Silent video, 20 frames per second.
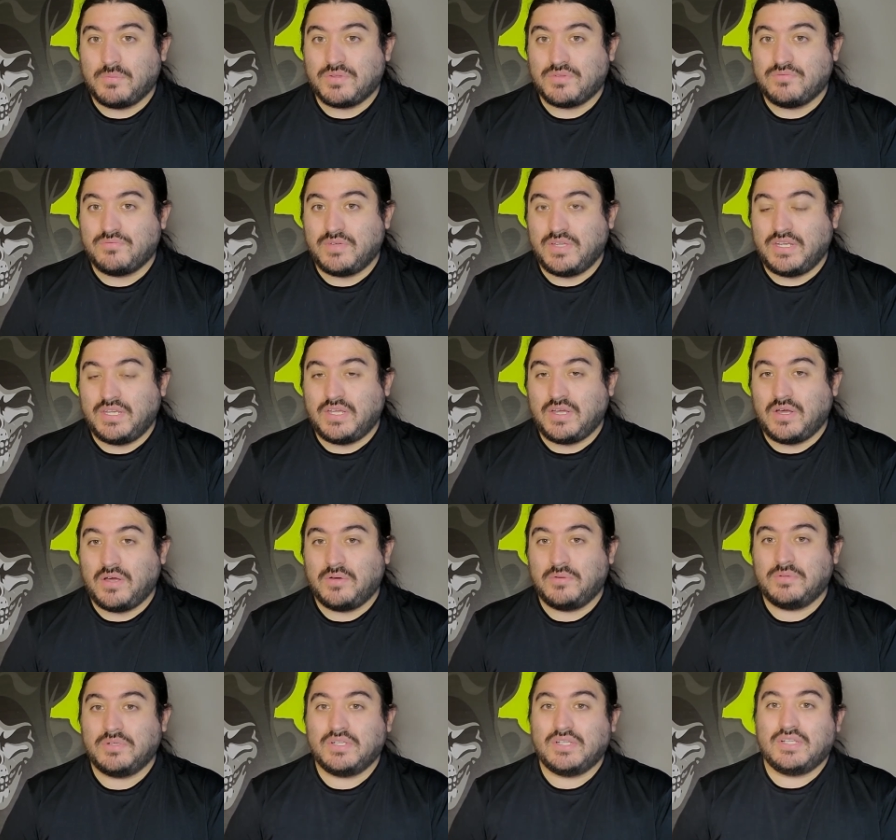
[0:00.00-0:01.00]
with a
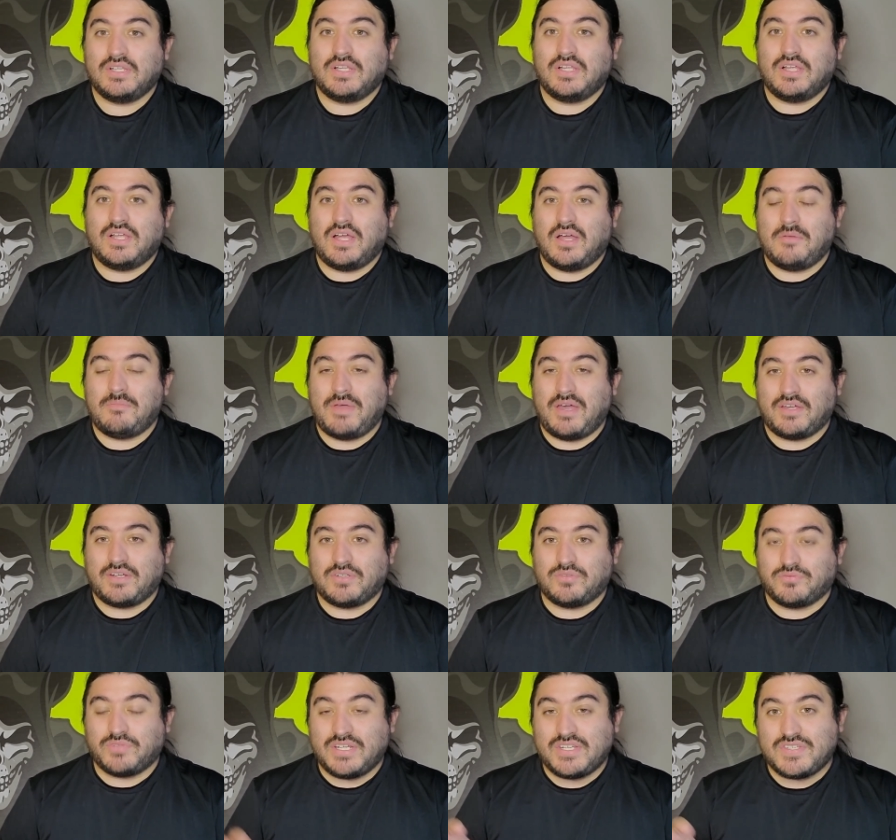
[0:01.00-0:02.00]
video about
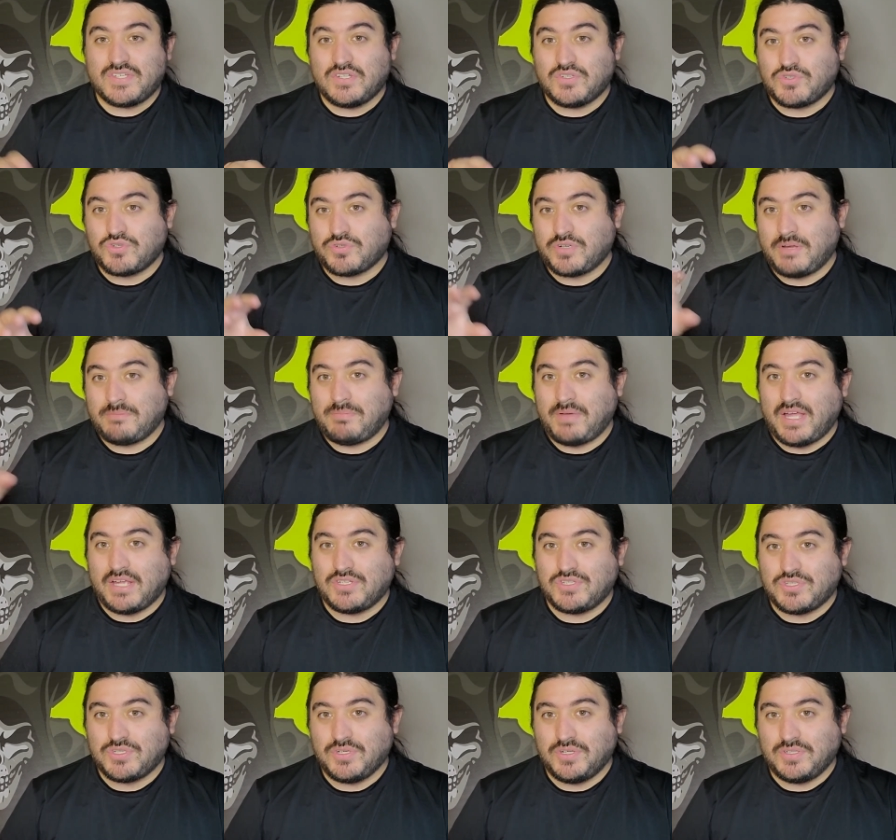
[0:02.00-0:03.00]
a recent trip I
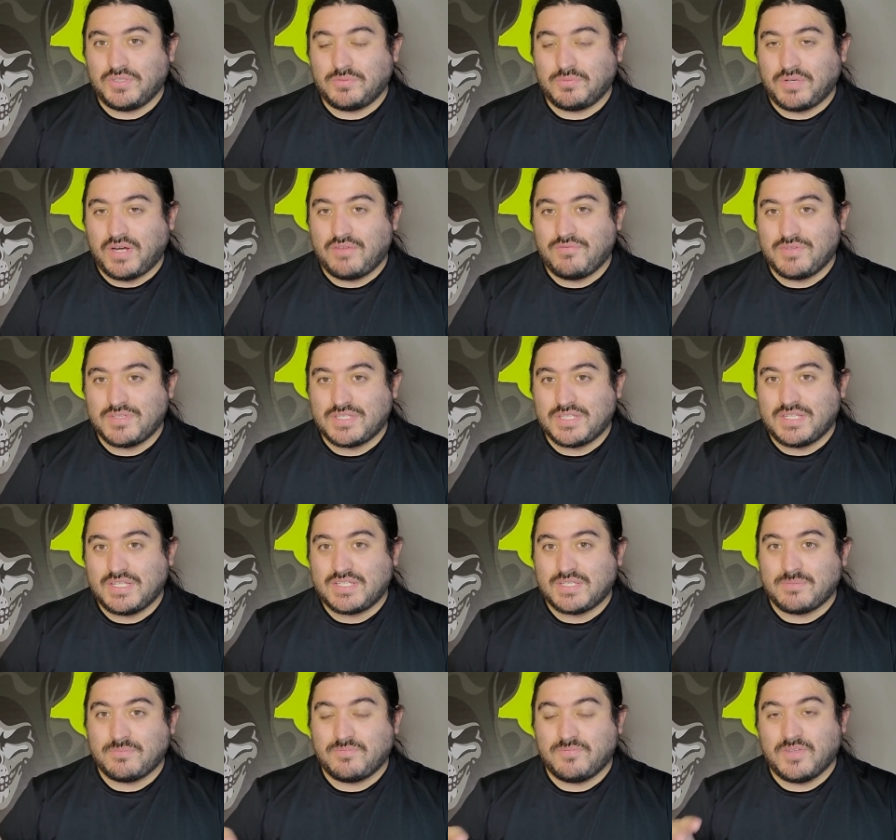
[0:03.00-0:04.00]
took where I visited
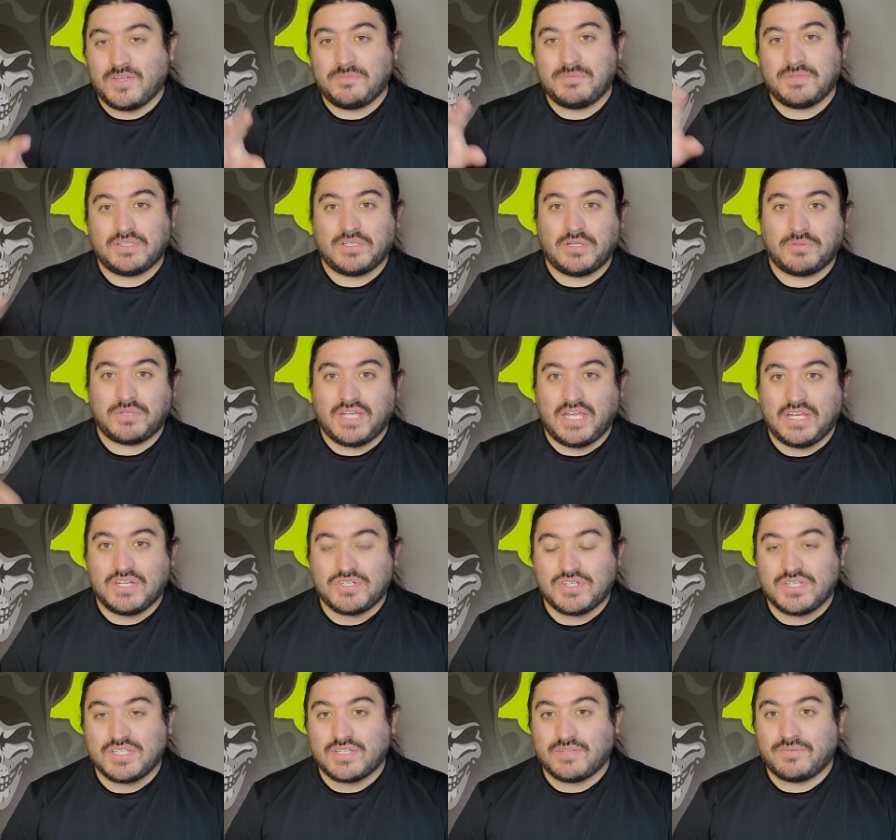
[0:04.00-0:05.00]
some filming
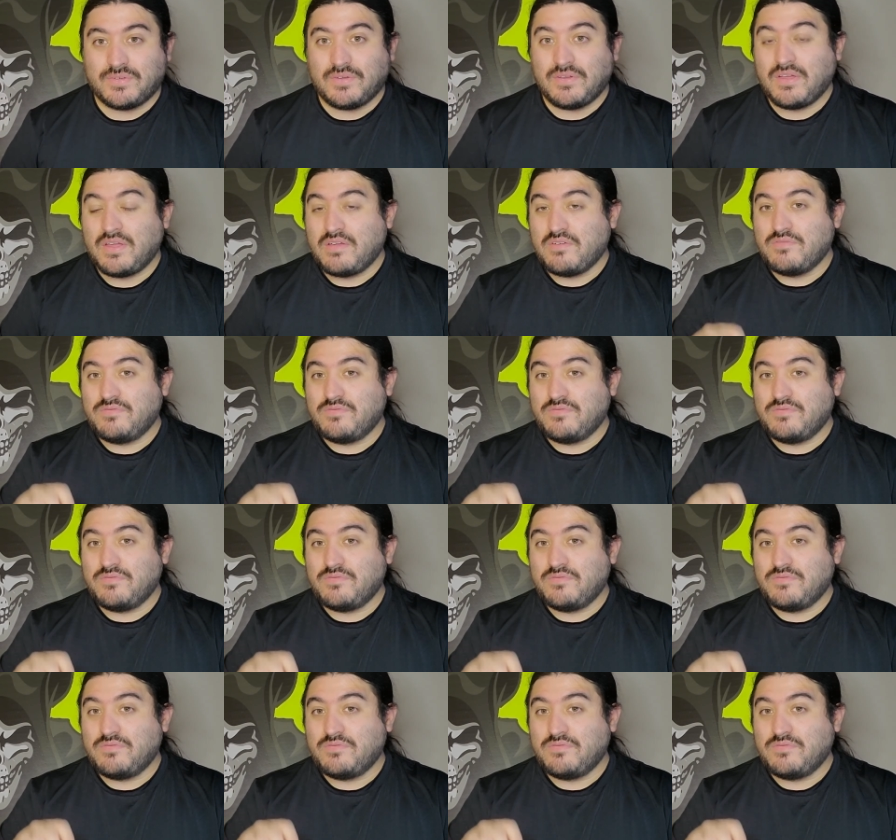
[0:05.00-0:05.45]
locations of a